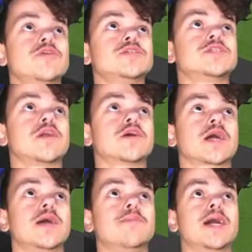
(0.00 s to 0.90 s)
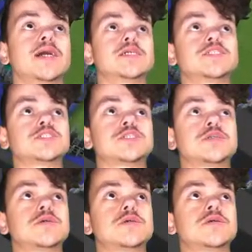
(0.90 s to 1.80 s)
did like that match.
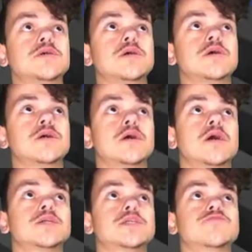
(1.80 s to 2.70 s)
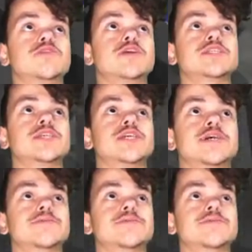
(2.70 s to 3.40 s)
I did really dig it.